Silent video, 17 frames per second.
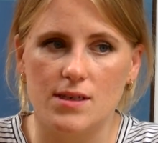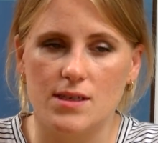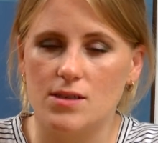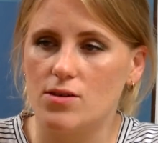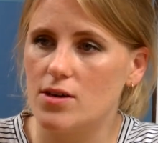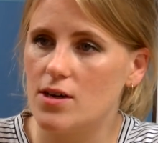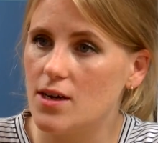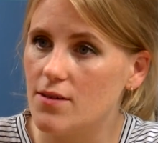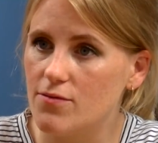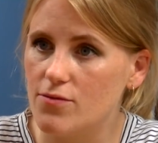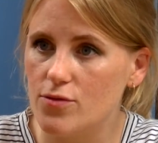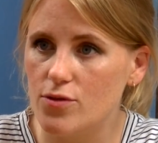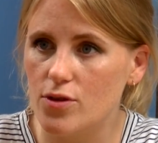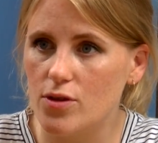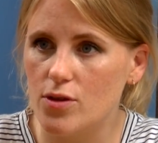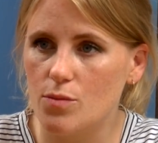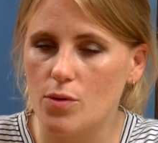there's not enough
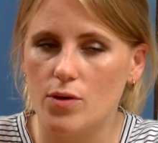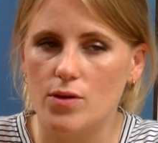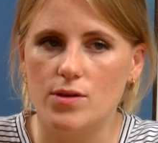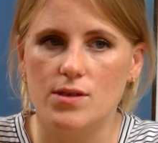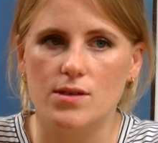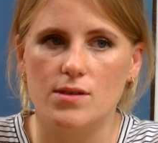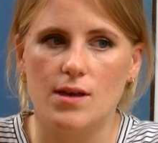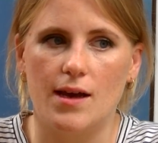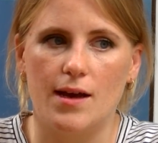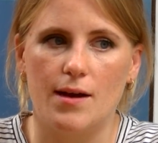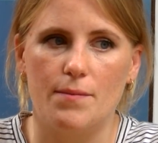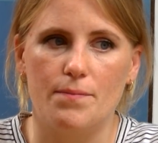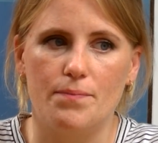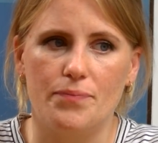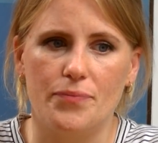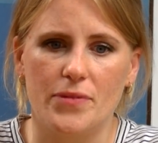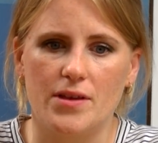food on the boats.
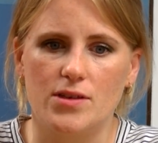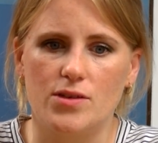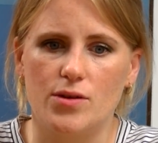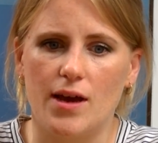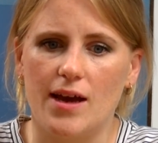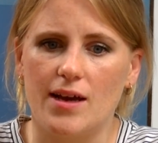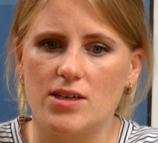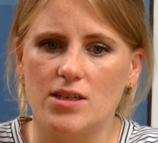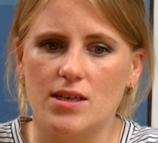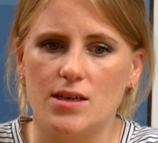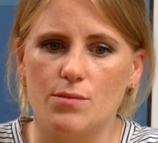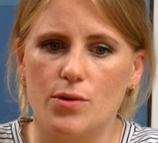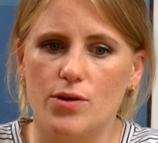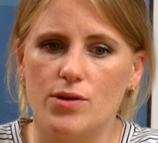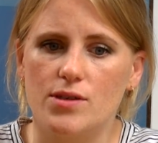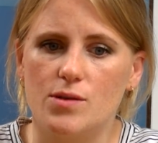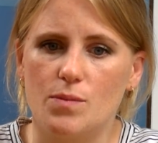So actually
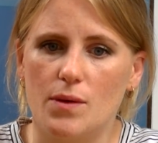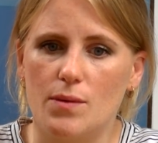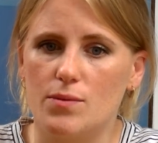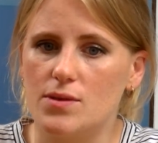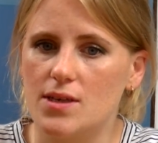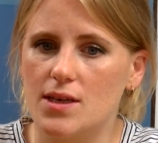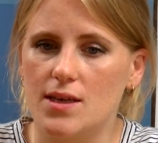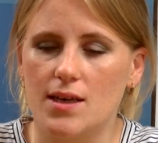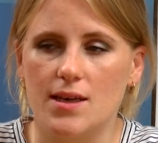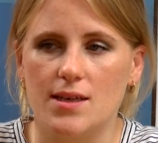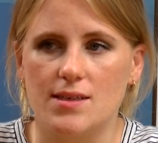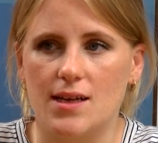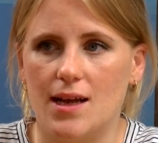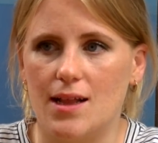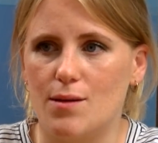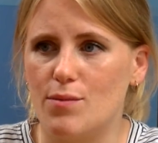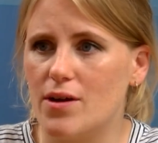most people seeking
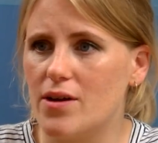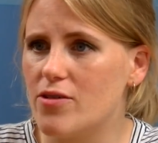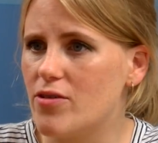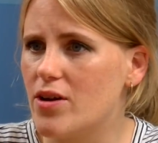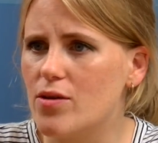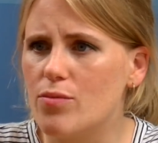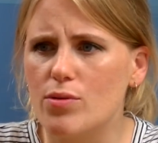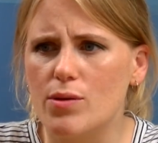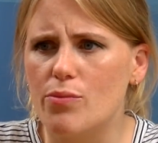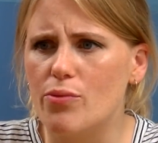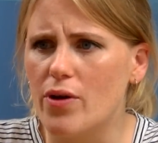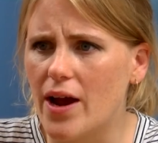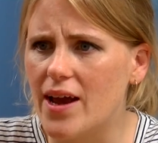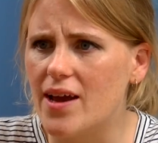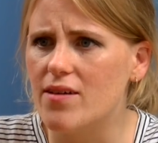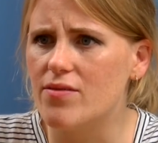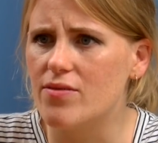asylum are incredibly
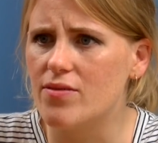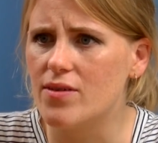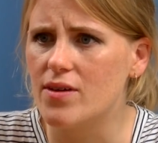brave.